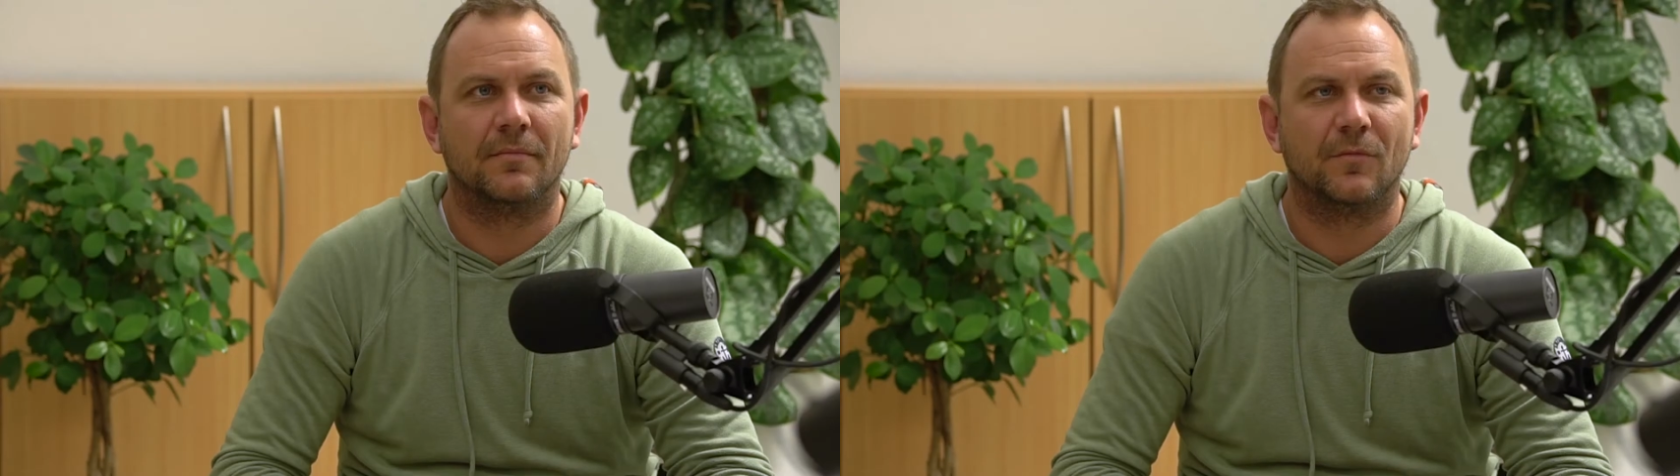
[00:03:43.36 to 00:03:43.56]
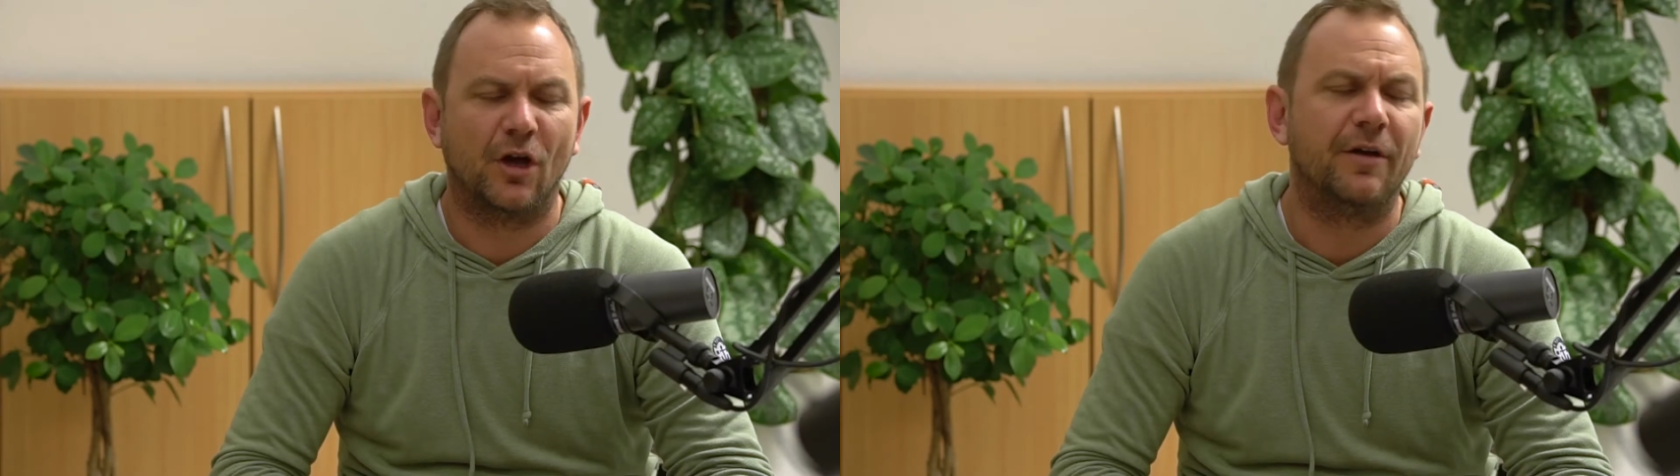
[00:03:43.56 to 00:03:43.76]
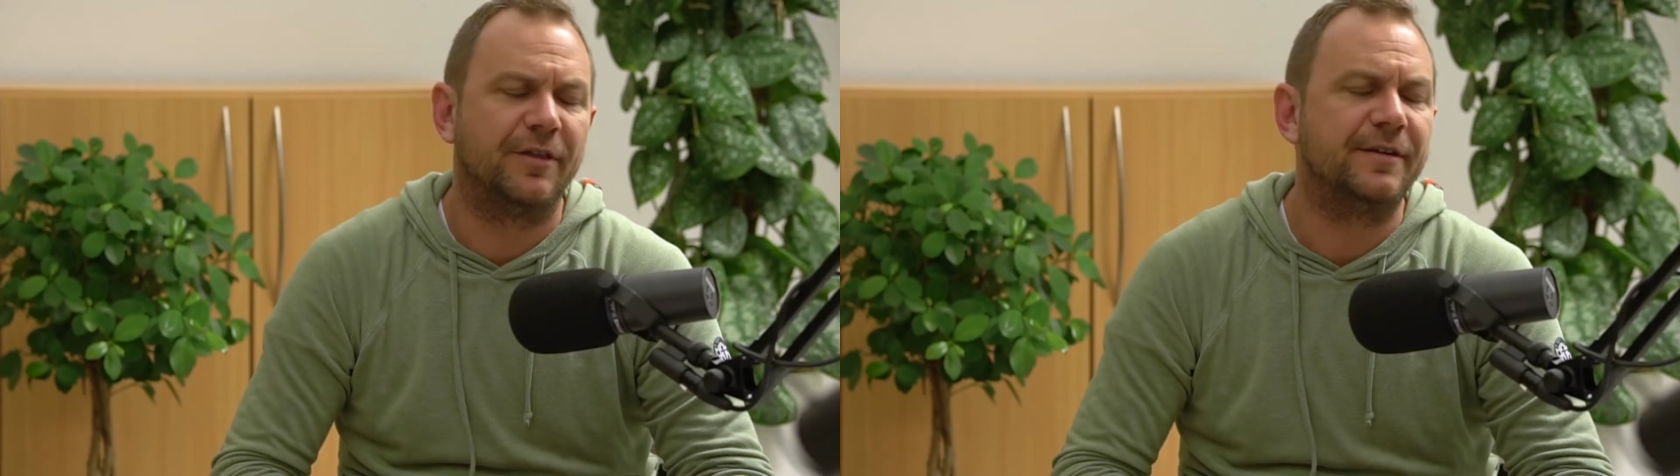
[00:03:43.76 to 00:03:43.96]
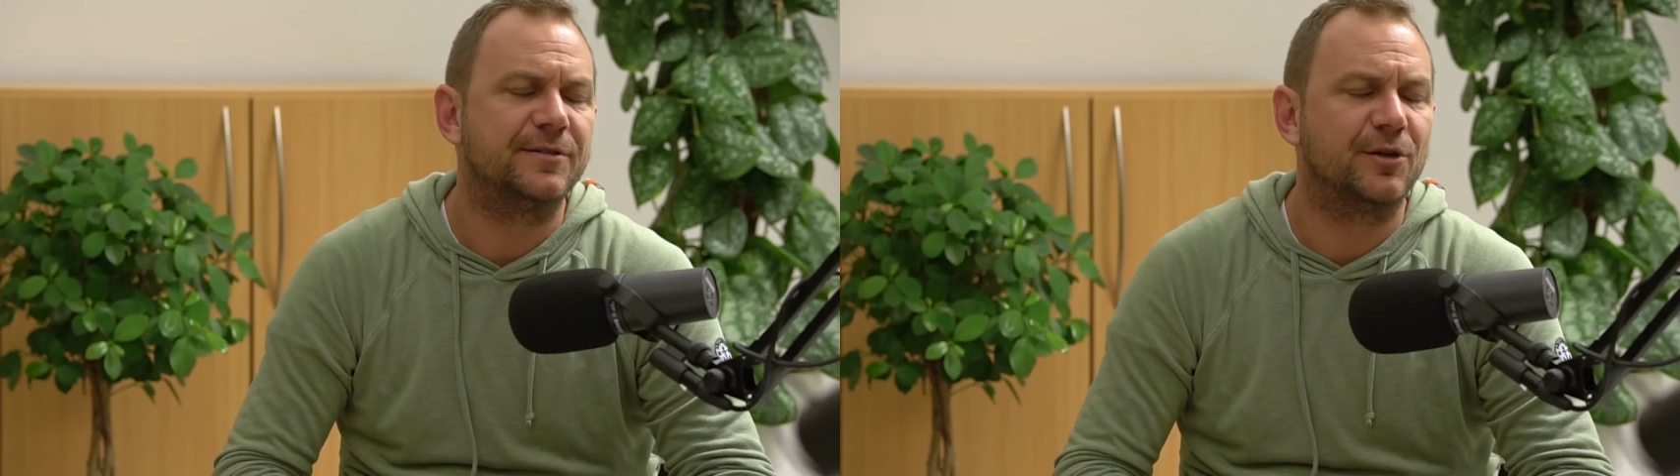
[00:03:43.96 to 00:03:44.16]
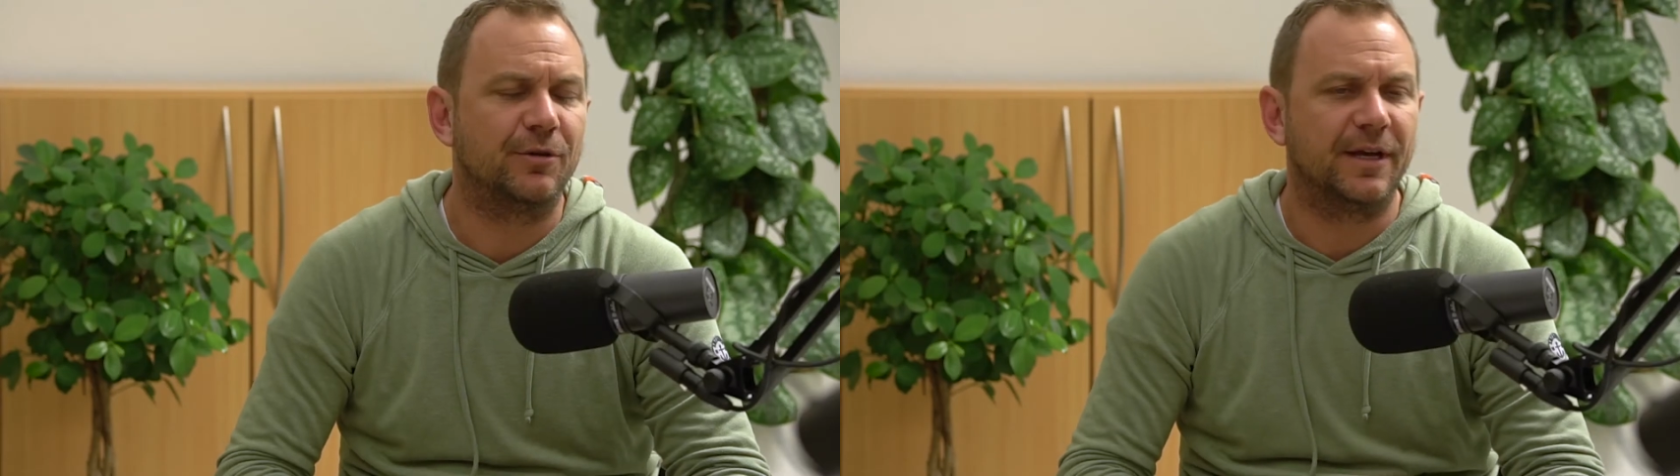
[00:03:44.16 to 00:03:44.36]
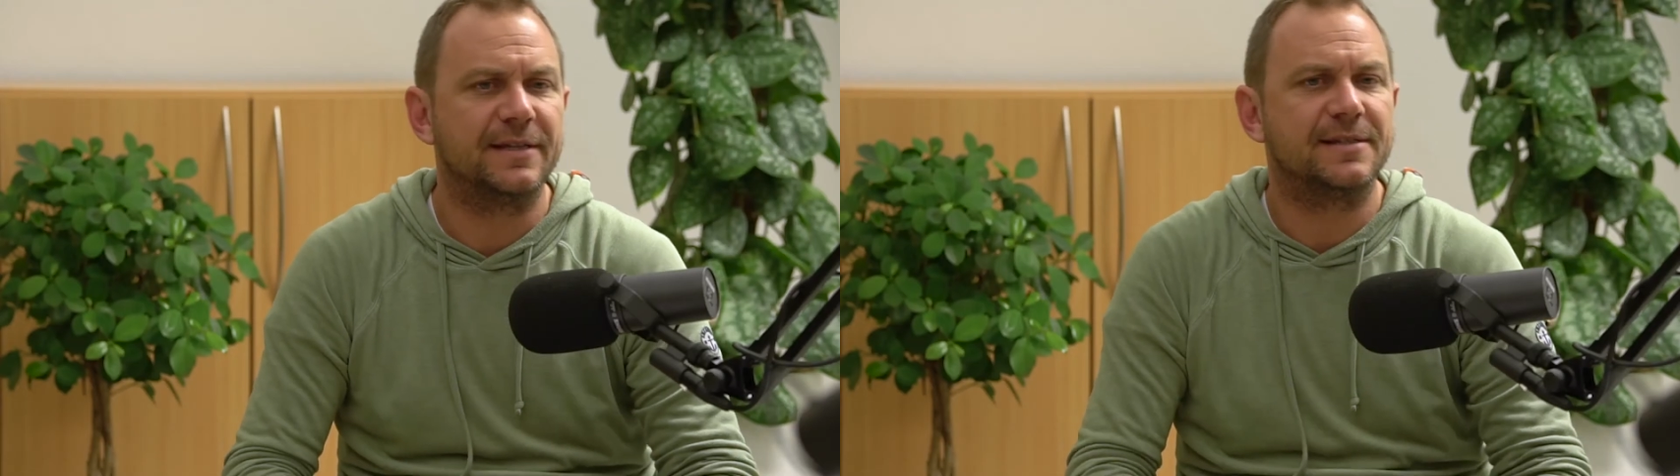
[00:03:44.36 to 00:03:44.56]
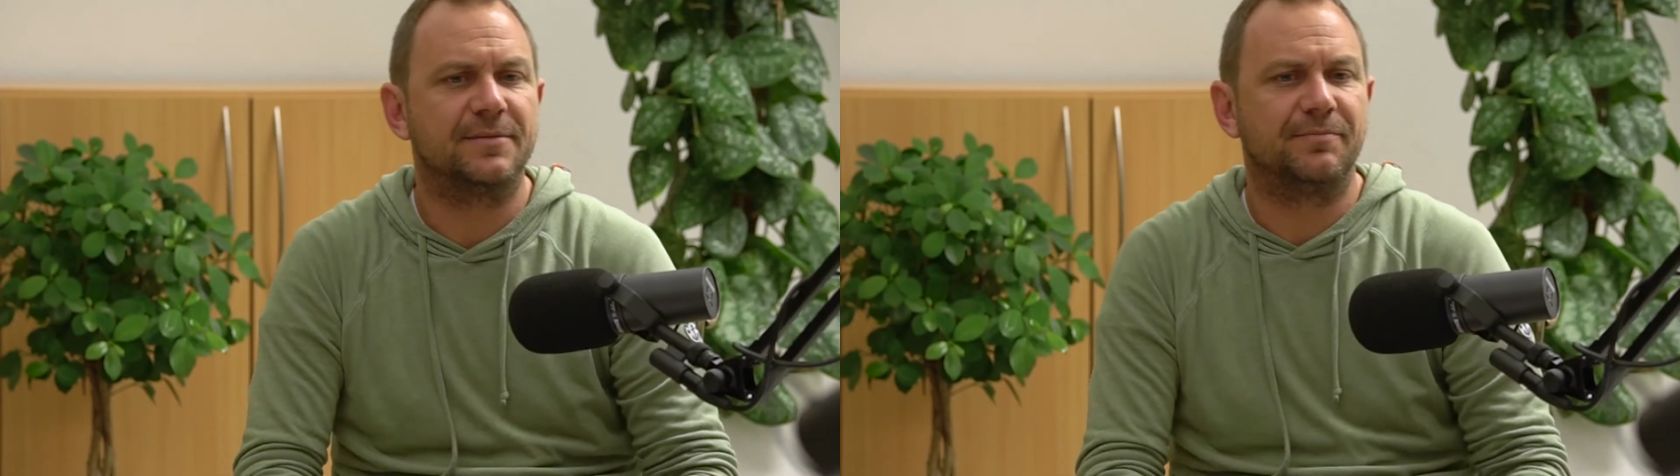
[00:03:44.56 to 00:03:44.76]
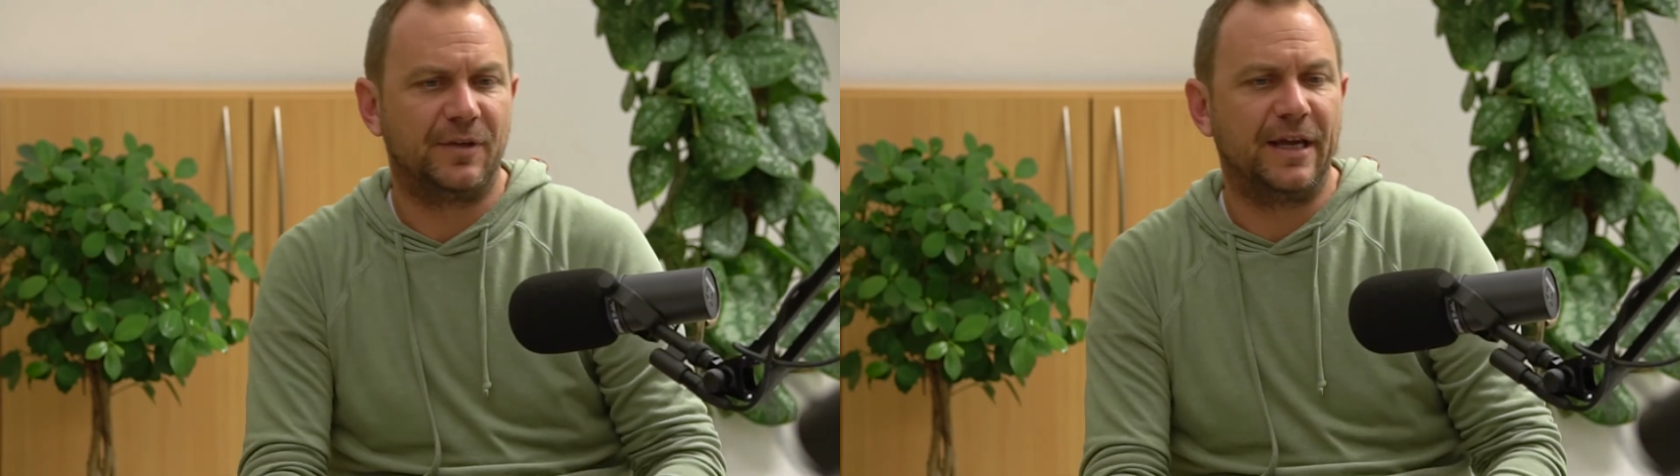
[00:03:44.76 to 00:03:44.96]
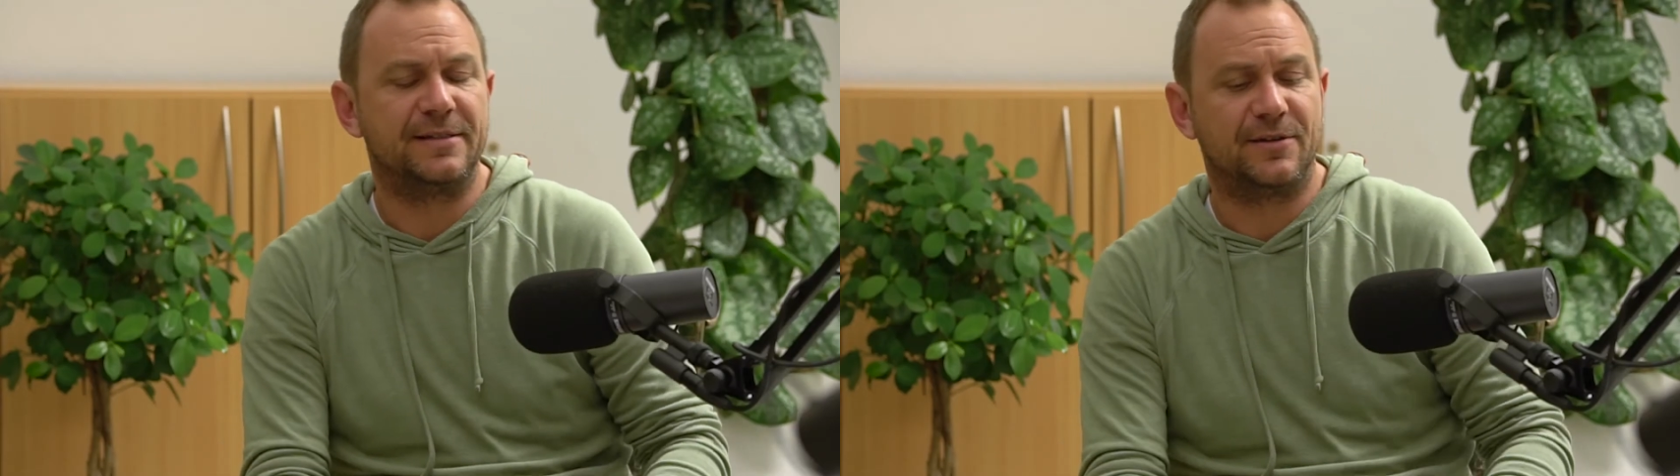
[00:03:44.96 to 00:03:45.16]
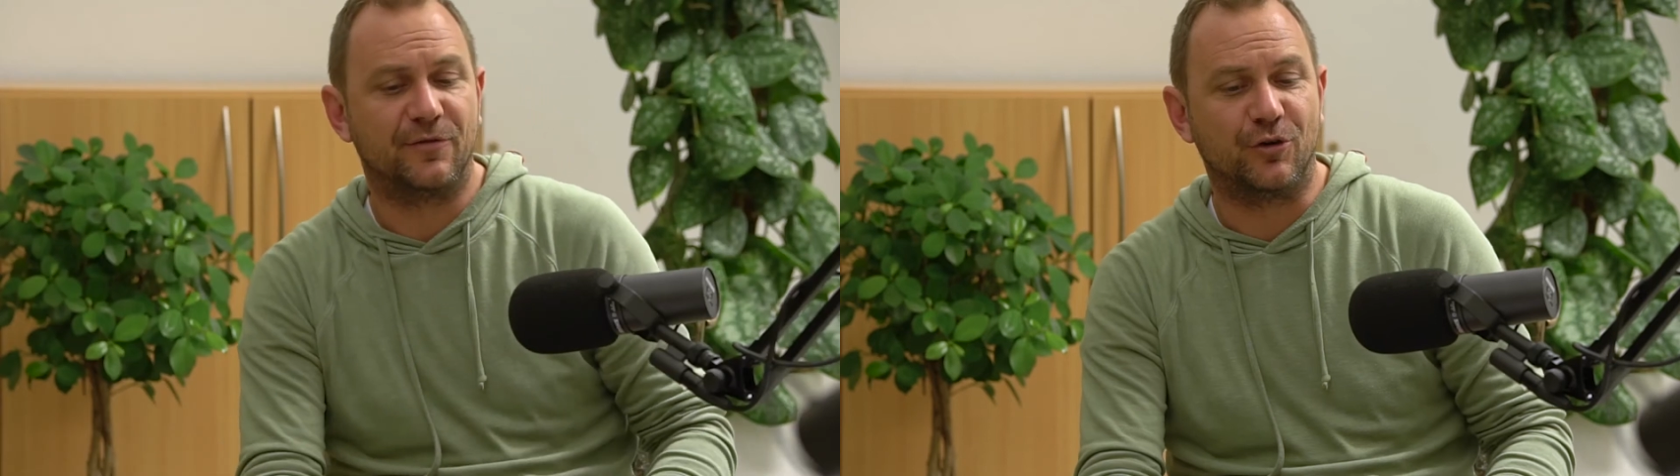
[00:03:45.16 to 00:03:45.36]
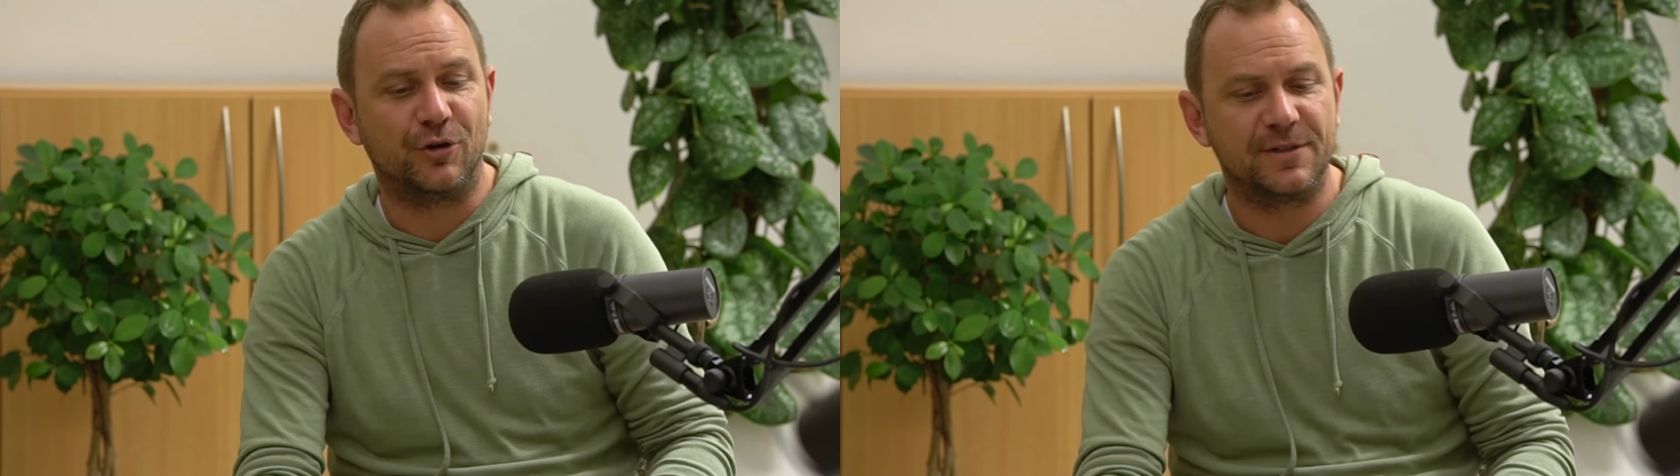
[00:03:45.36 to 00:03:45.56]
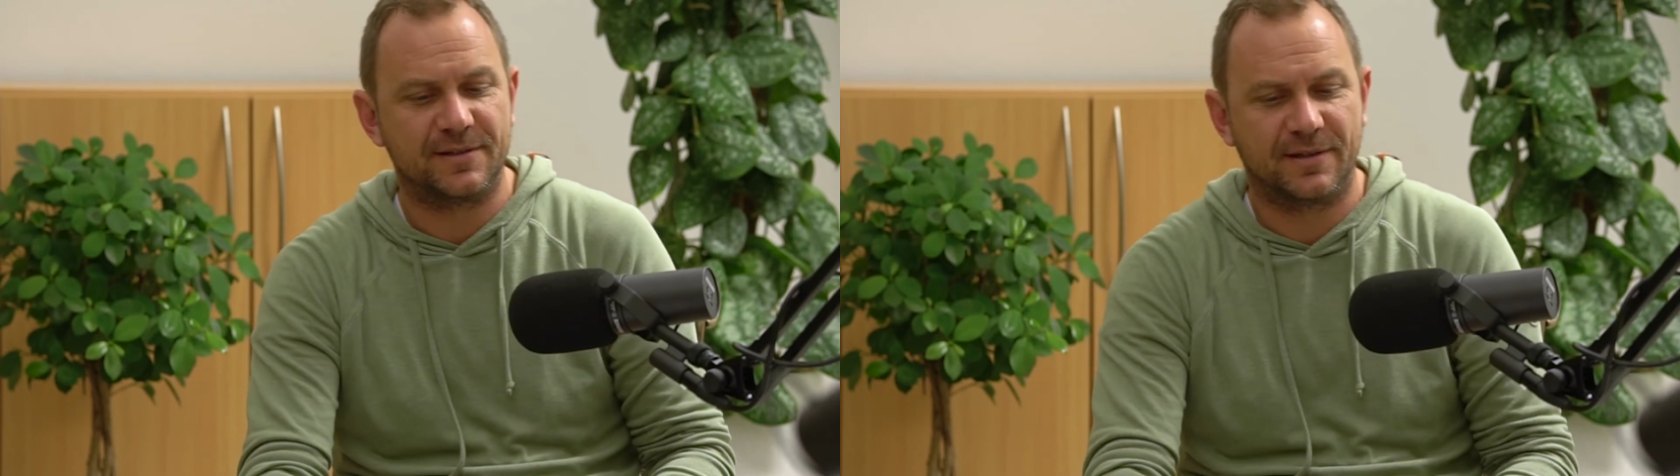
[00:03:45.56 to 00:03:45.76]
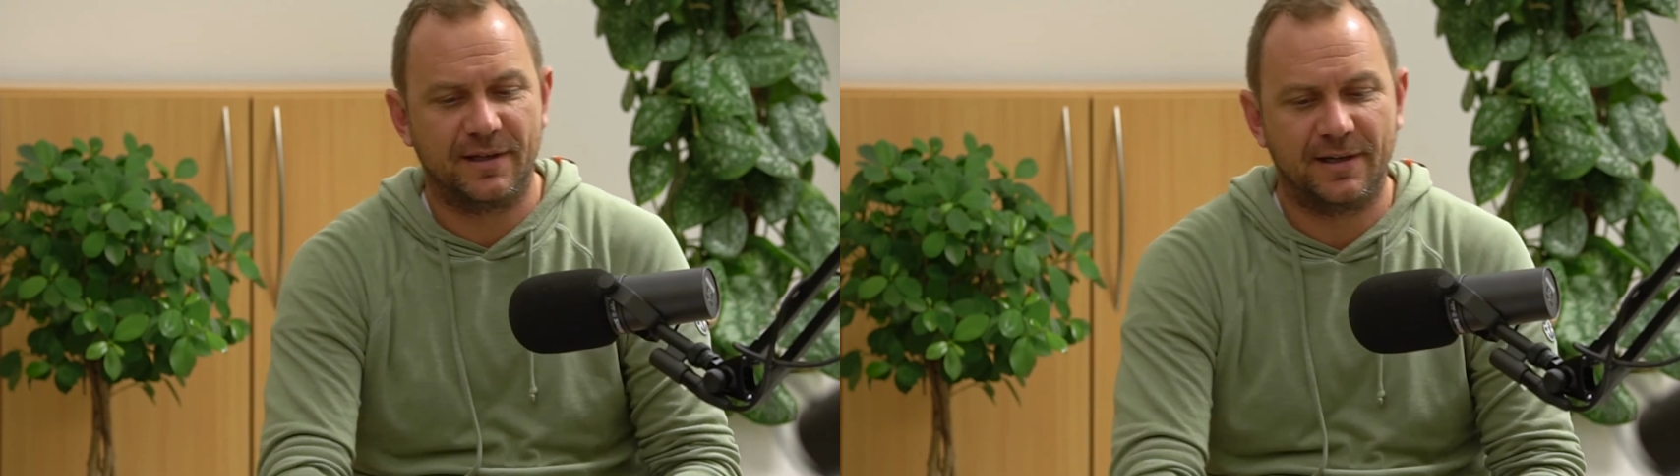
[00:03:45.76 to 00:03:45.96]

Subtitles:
Yeah, I think so. Yes, of course.